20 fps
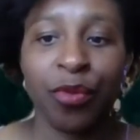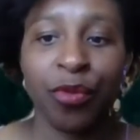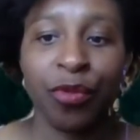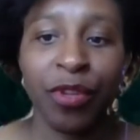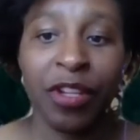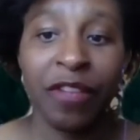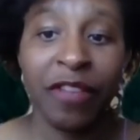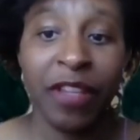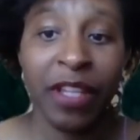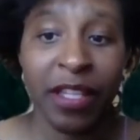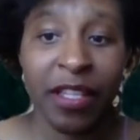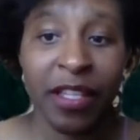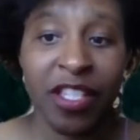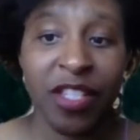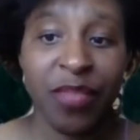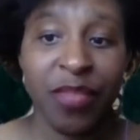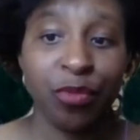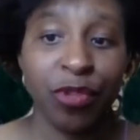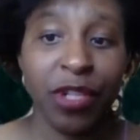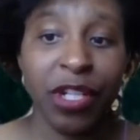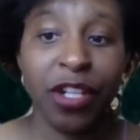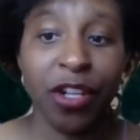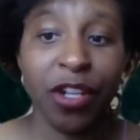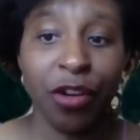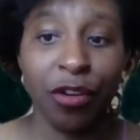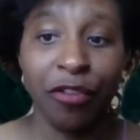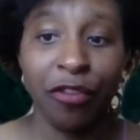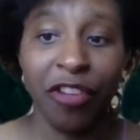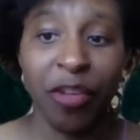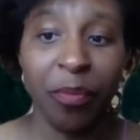previous
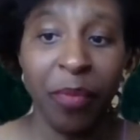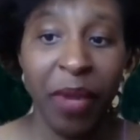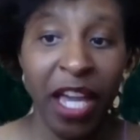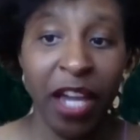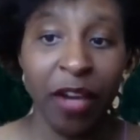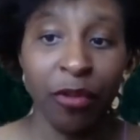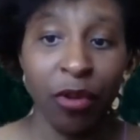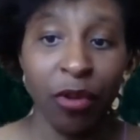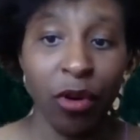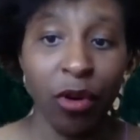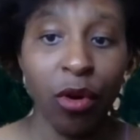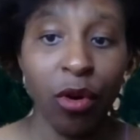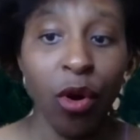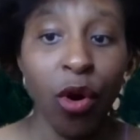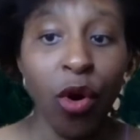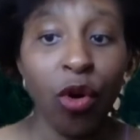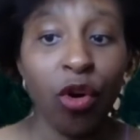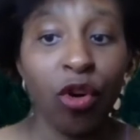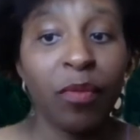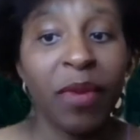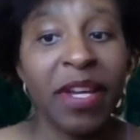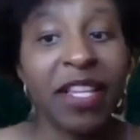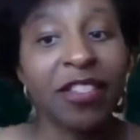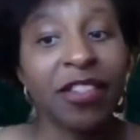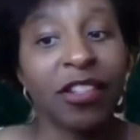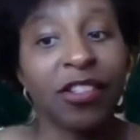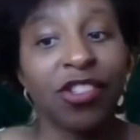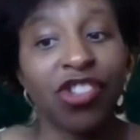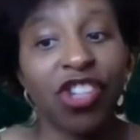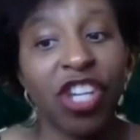pre-COVID payroll or based
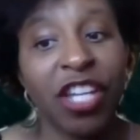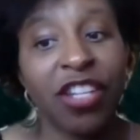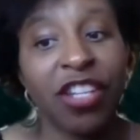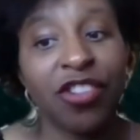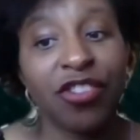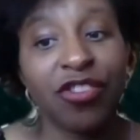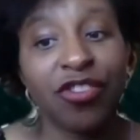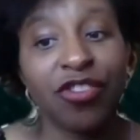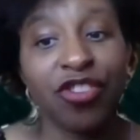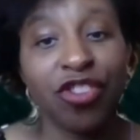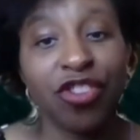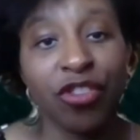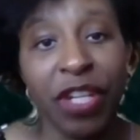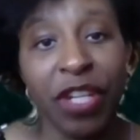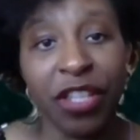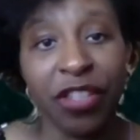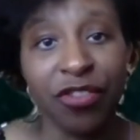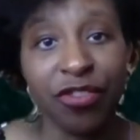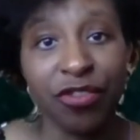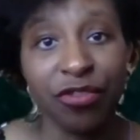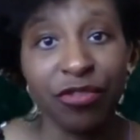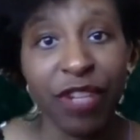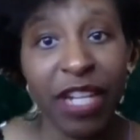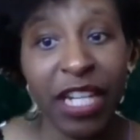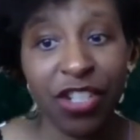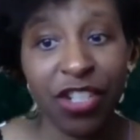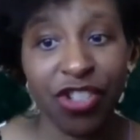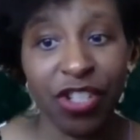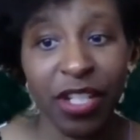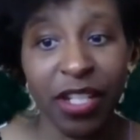on changes during the
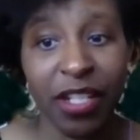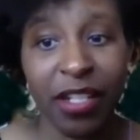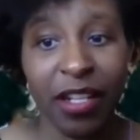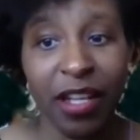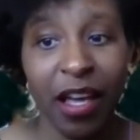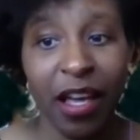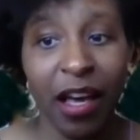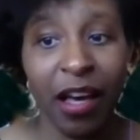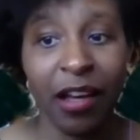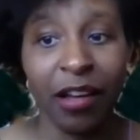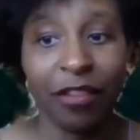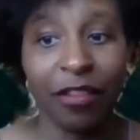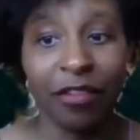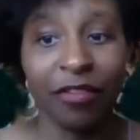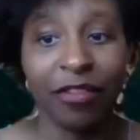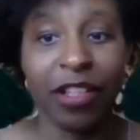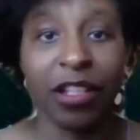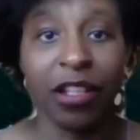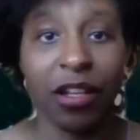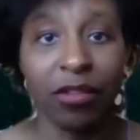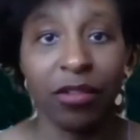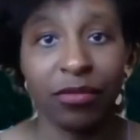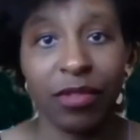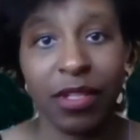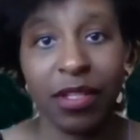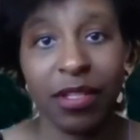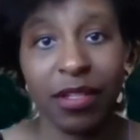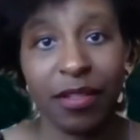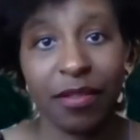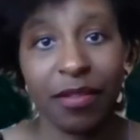duration of the
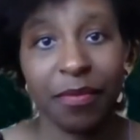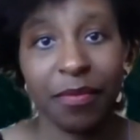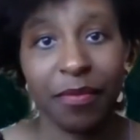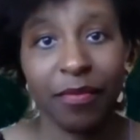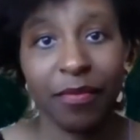loans?